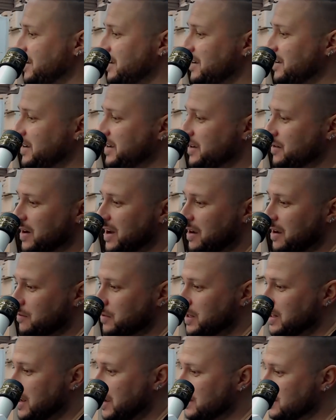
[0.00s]
here
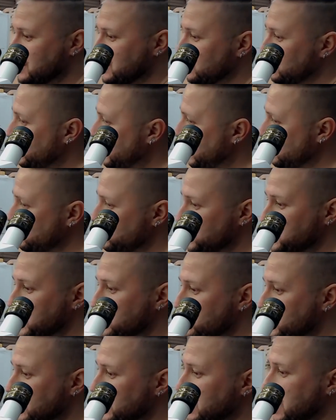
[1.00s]
every day. So I would be
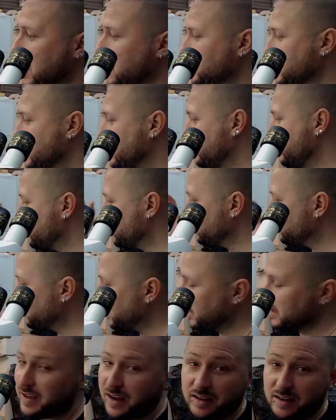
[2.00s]
really happy if you would
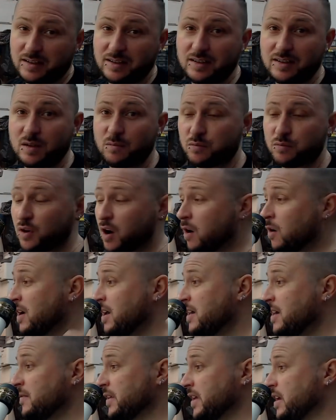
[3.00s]
buy the ICC Pro,
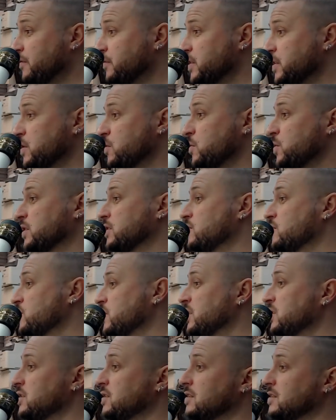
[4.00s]
if you would
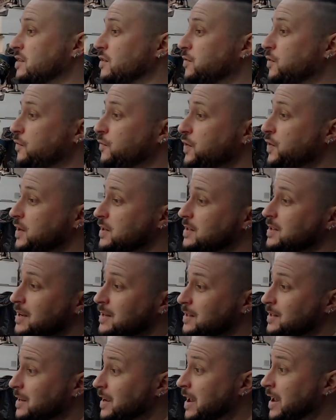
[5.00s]
register for
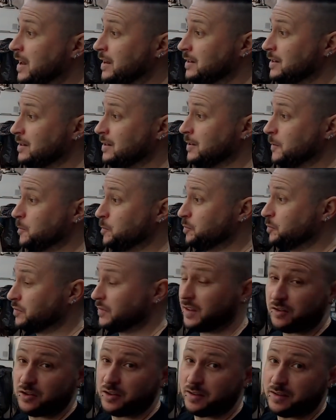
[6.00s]
Fixdesk, and
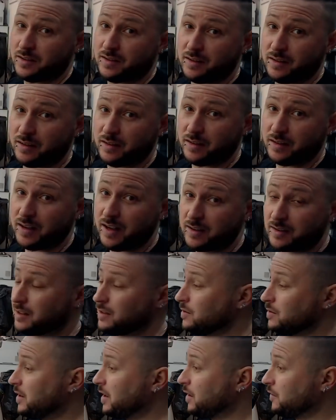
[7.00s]
just test
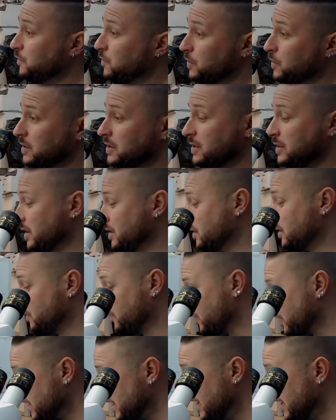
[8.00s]
it. You got 14 days
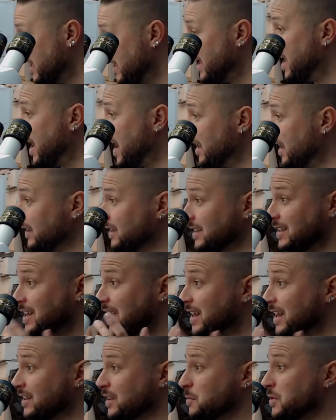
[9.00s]
free. And
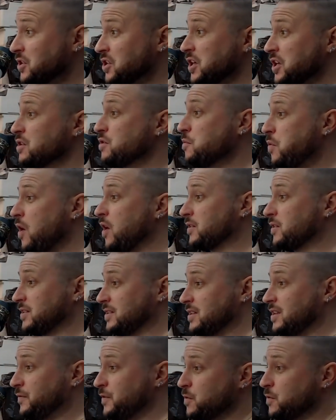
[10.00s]
get the Magico box
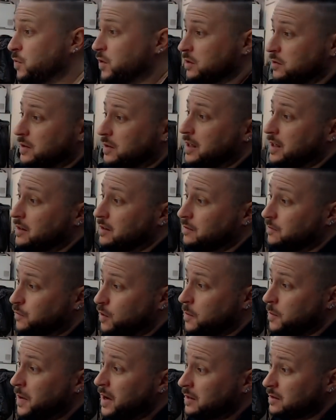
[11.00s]
if you want to get it
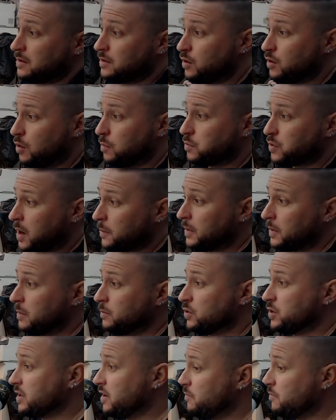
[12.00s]
from us. No problem,
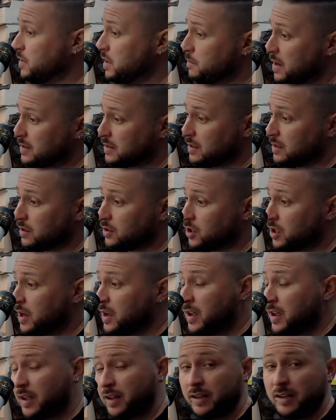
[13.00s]
just give me a message,
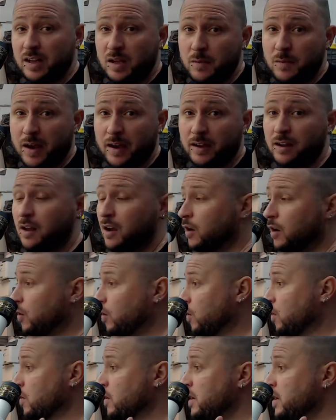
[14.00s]
an email,
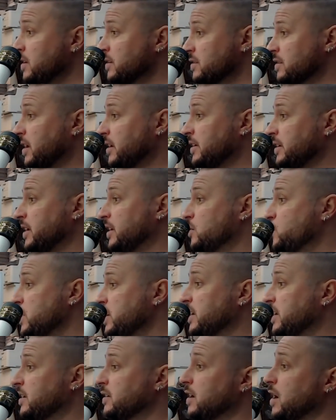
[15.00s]
or starting at the
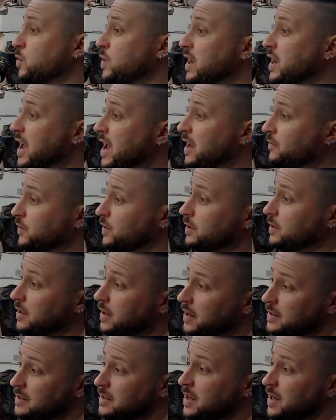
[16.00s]
weekend I will
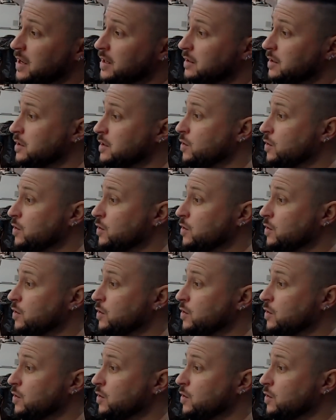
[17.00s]
advertise the new